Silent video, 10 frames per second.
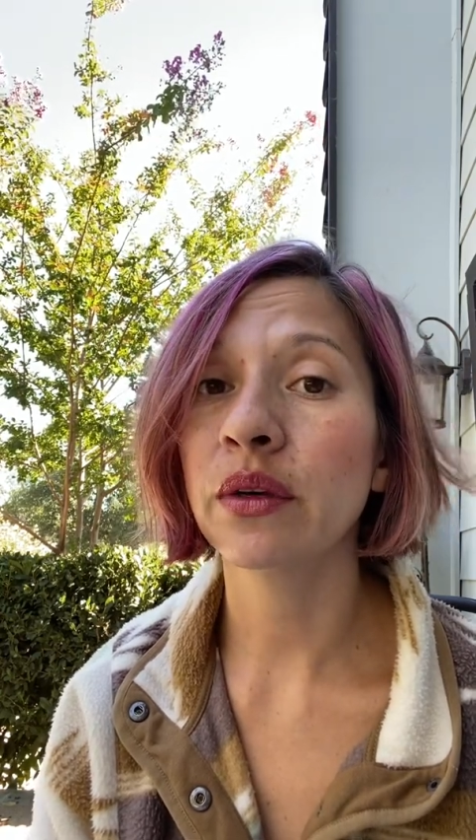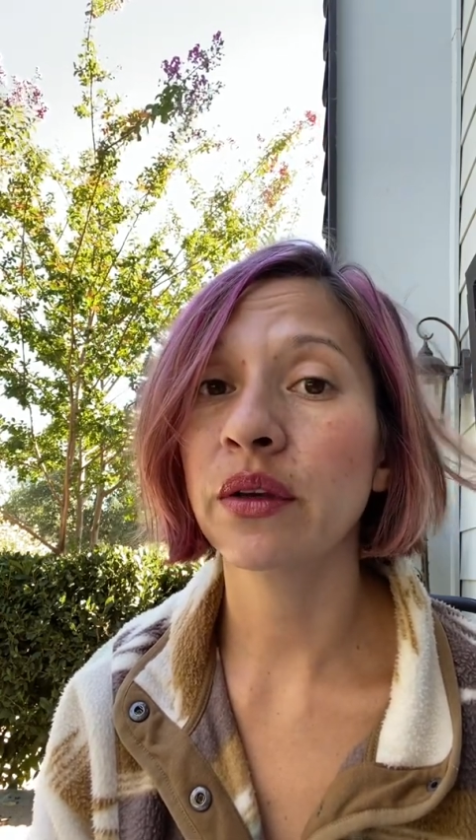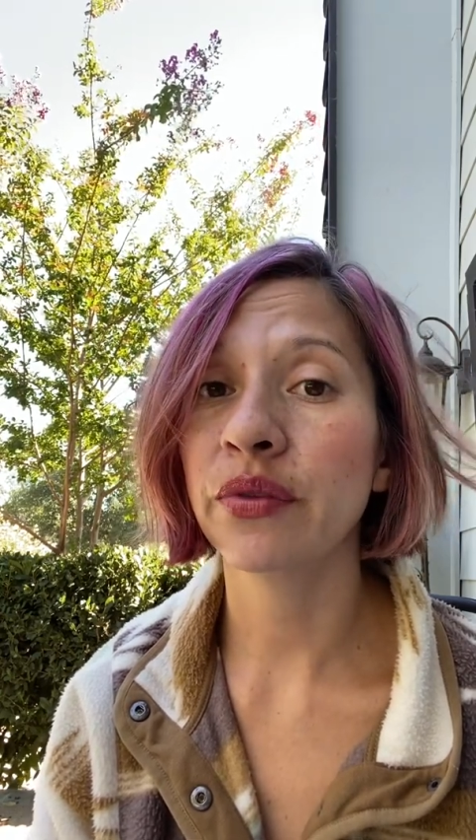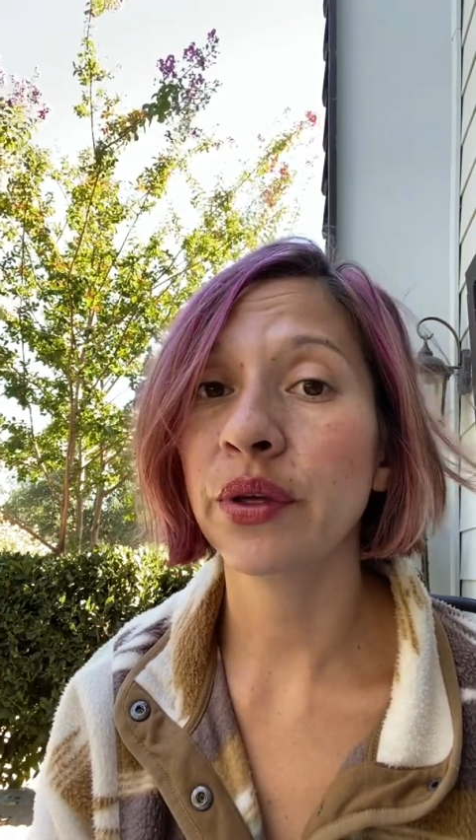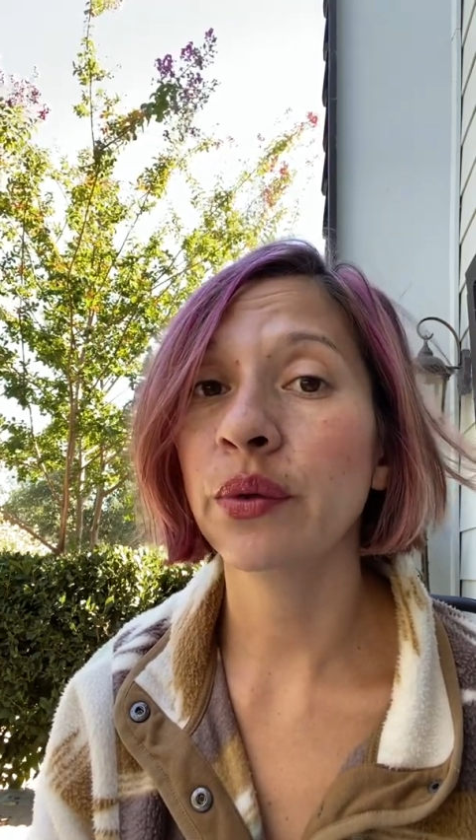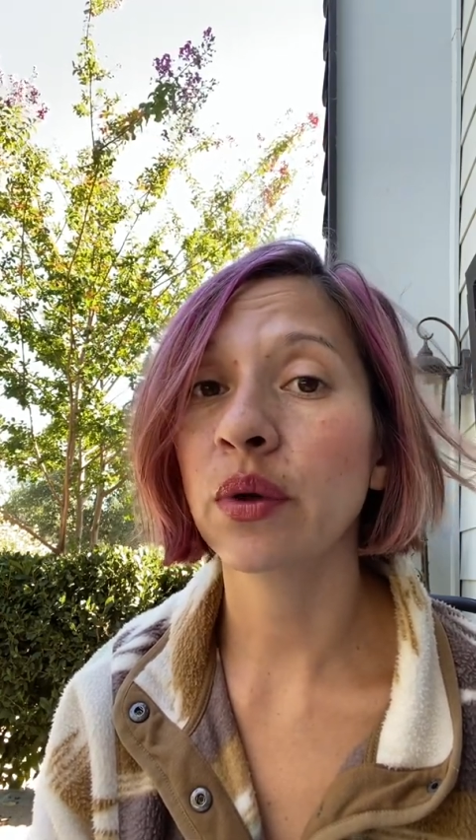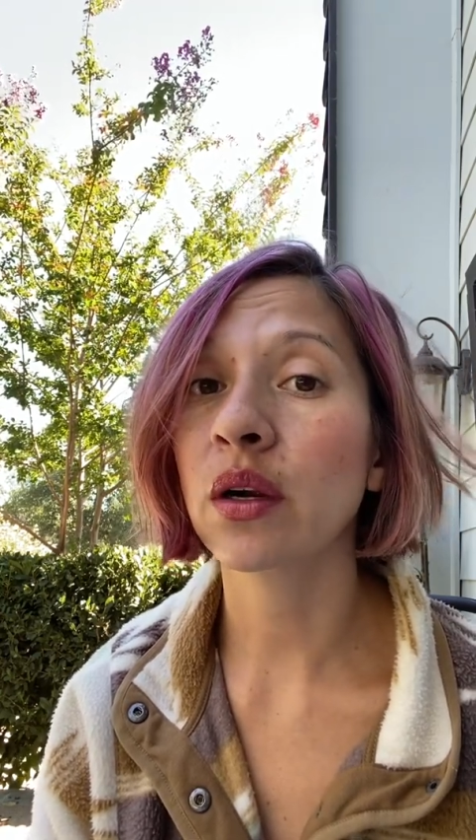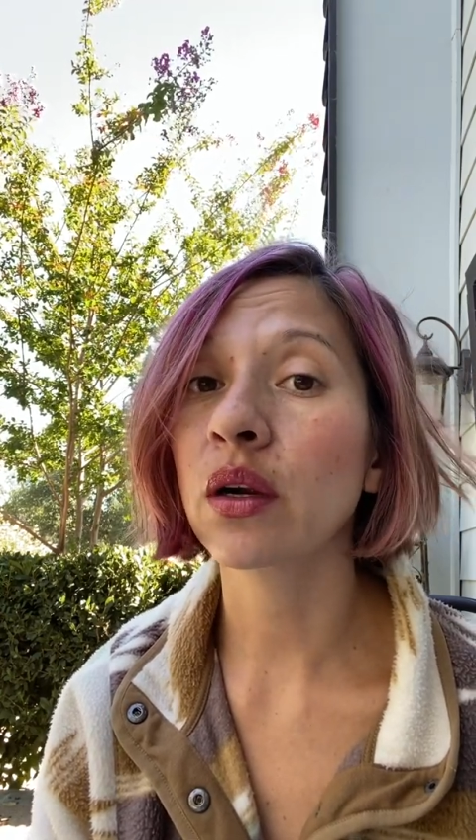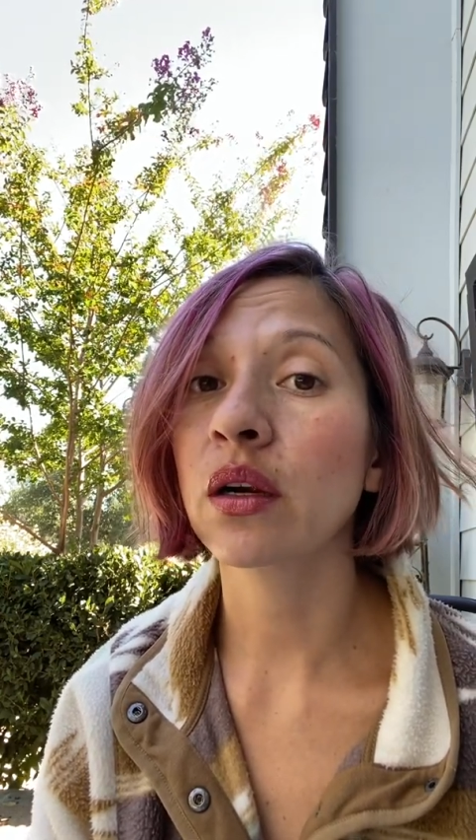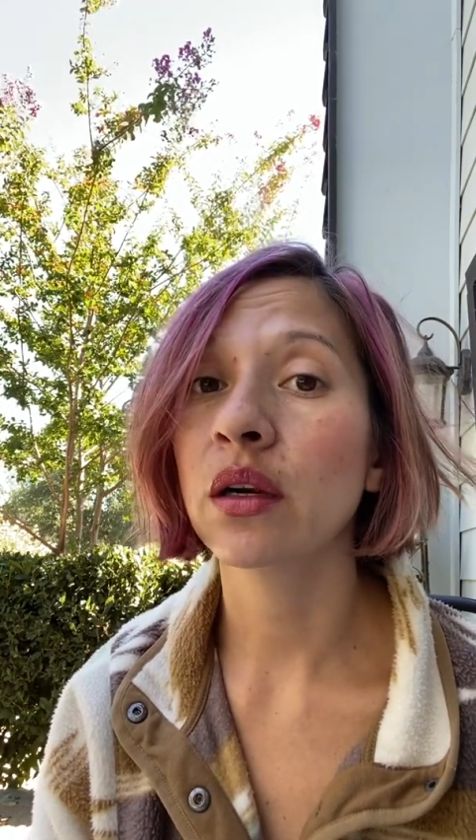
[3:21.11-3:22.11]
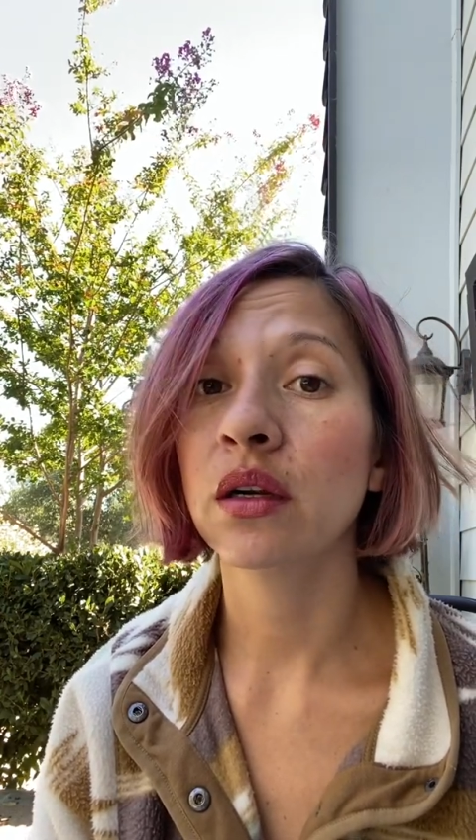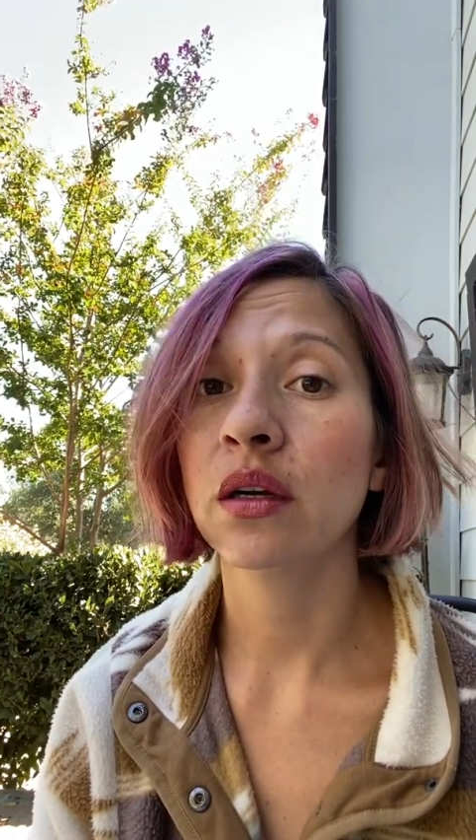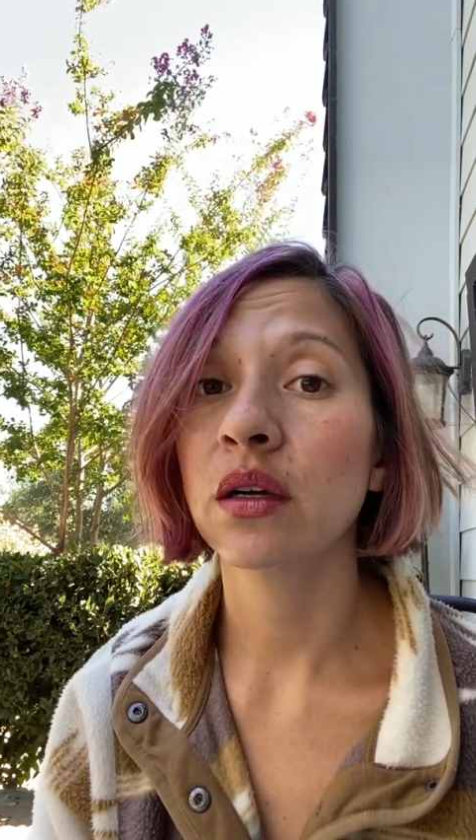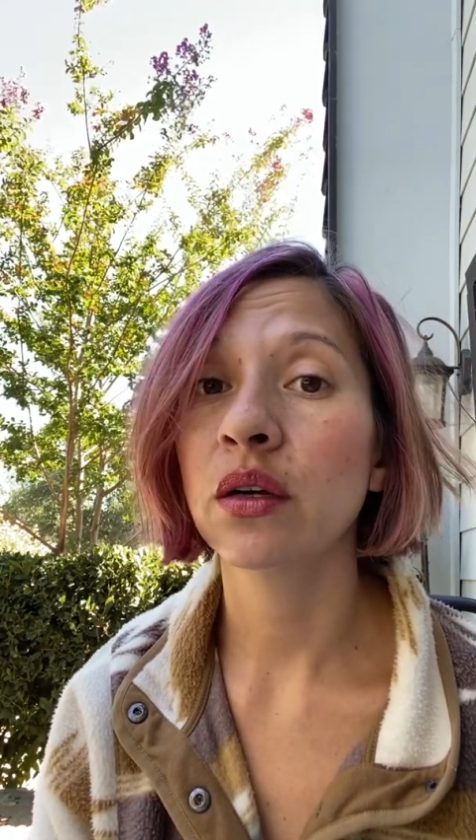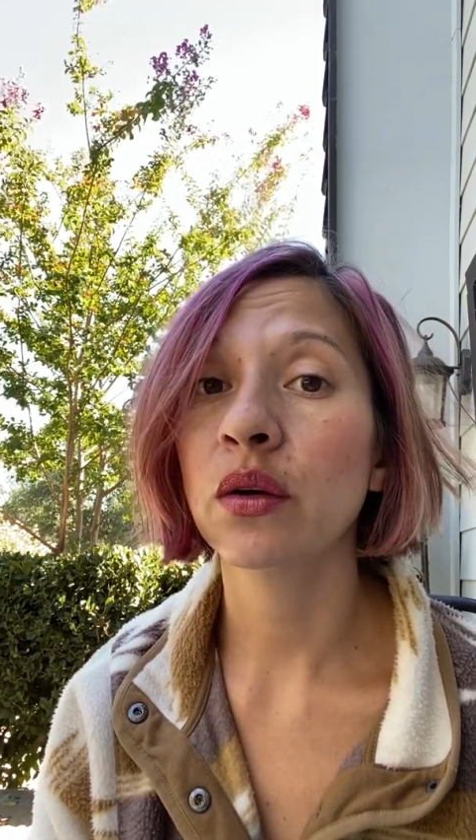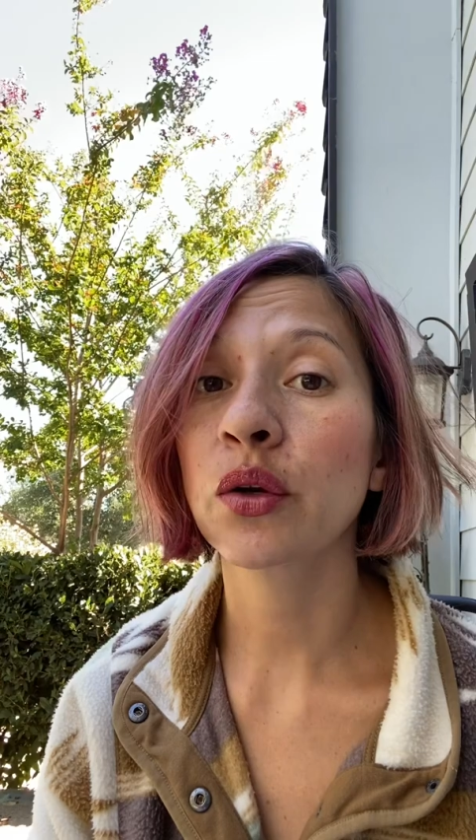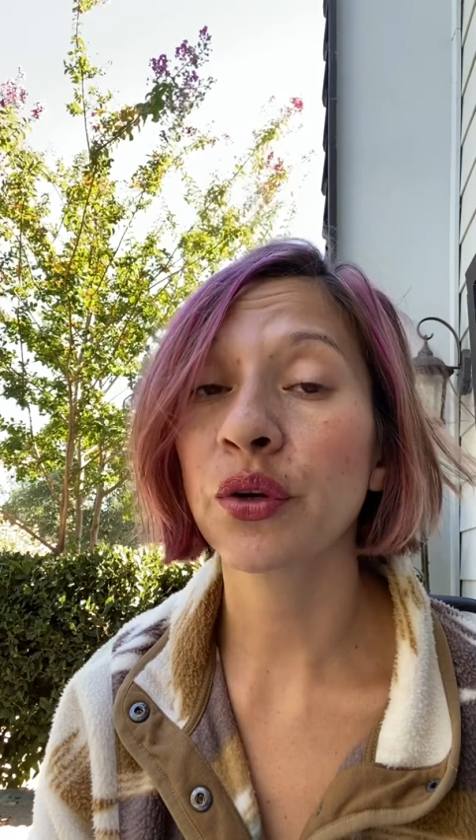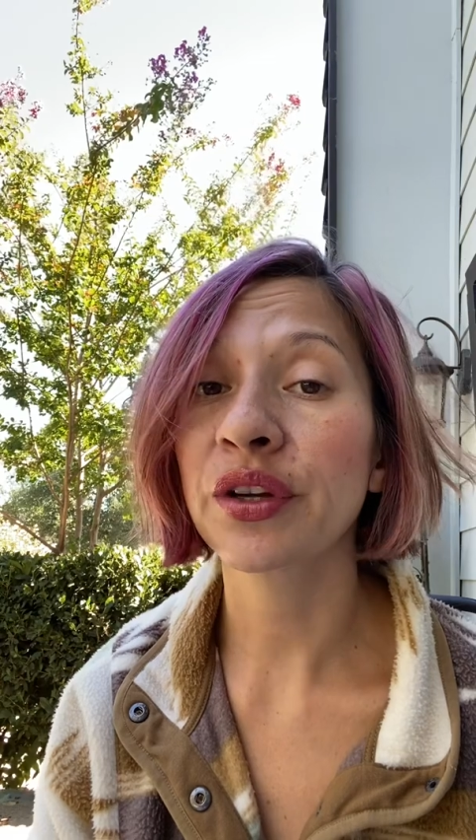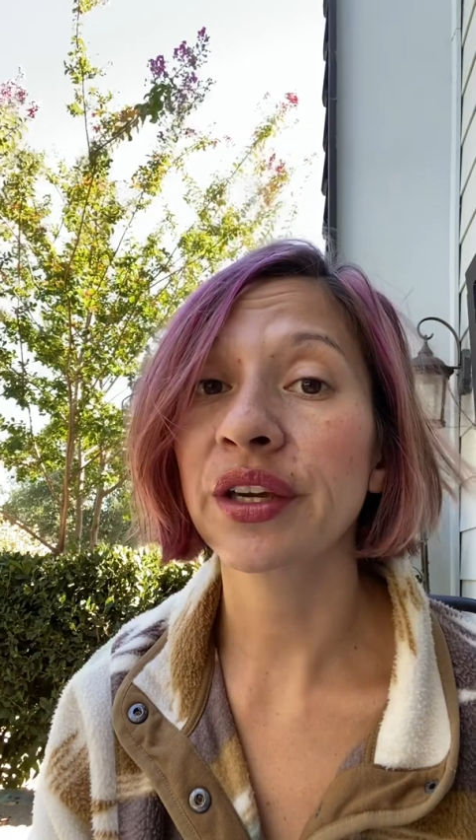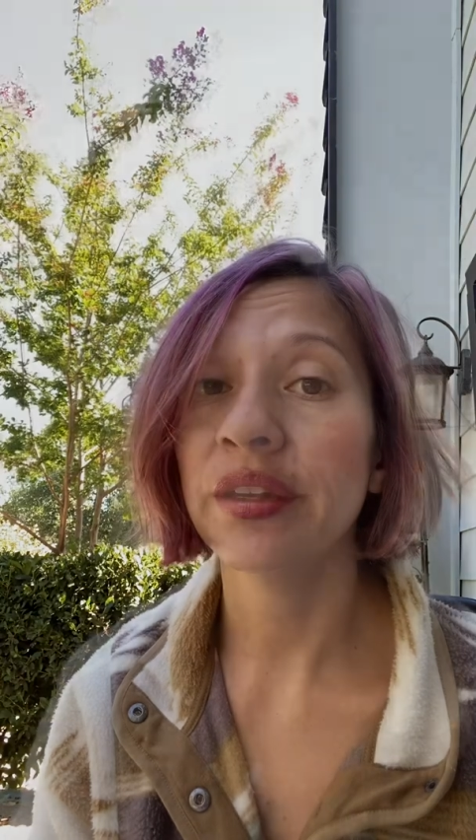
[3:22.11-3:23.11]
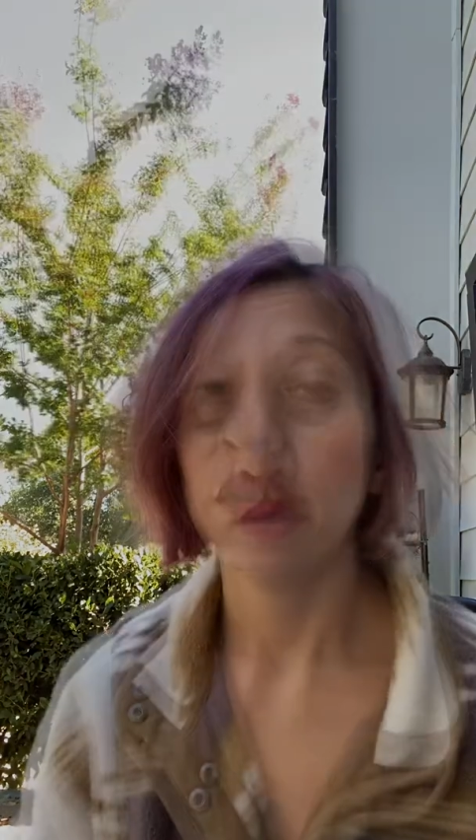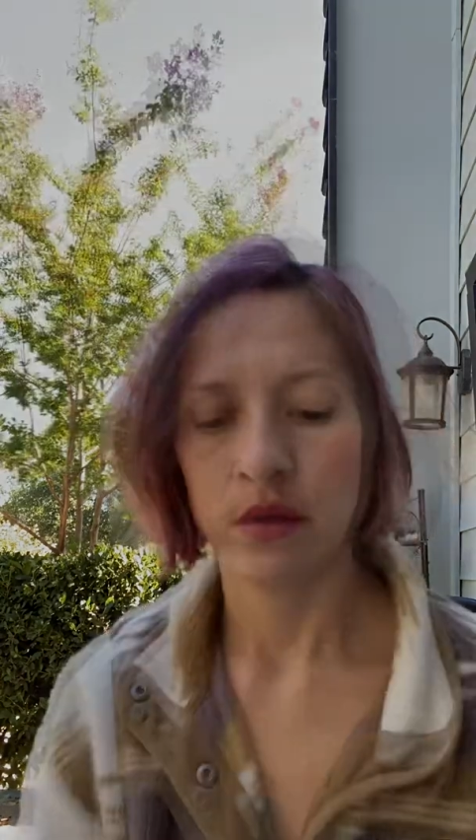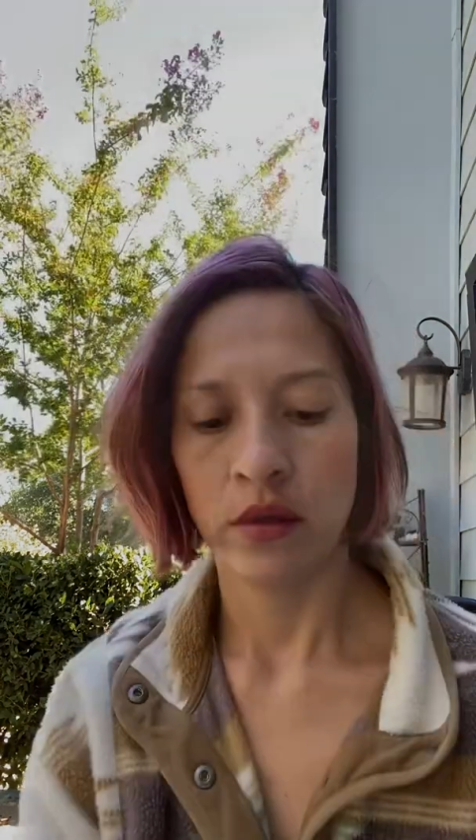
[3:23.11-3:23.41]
if you are crooked.